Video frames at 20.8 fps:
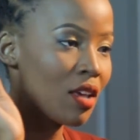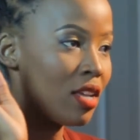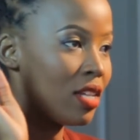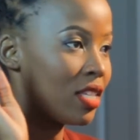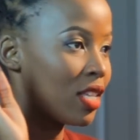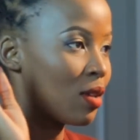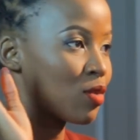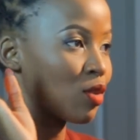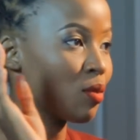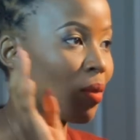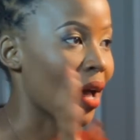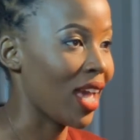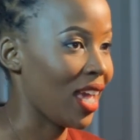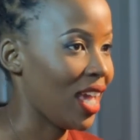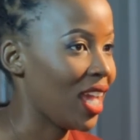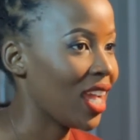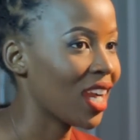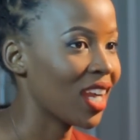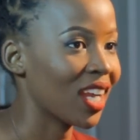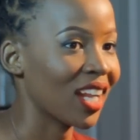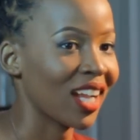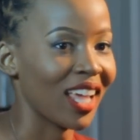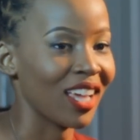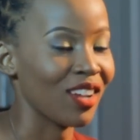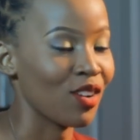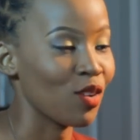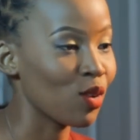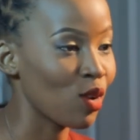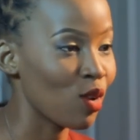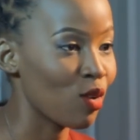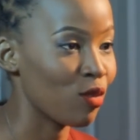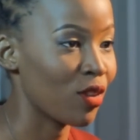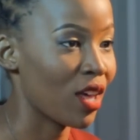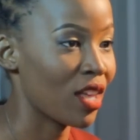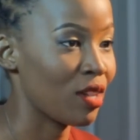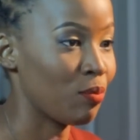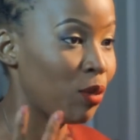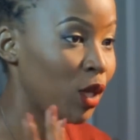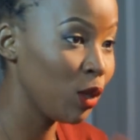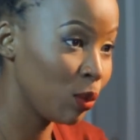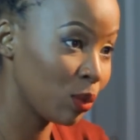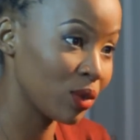in terms of my hair, like all of
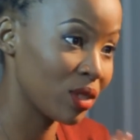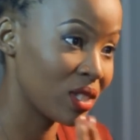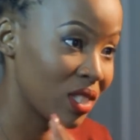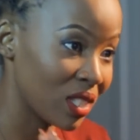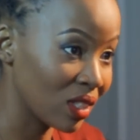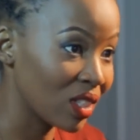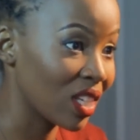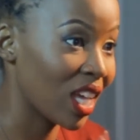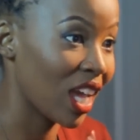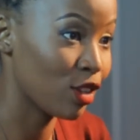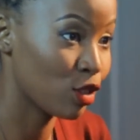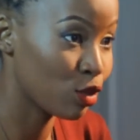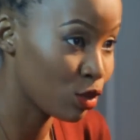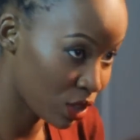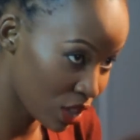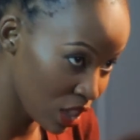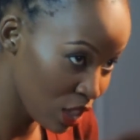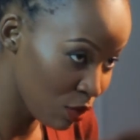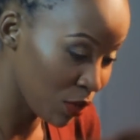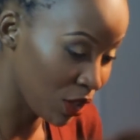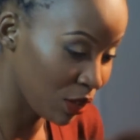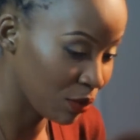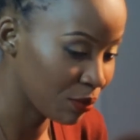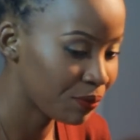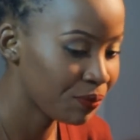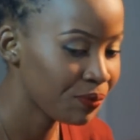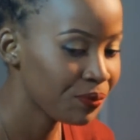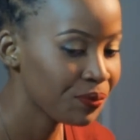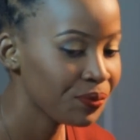that. People still get to see me.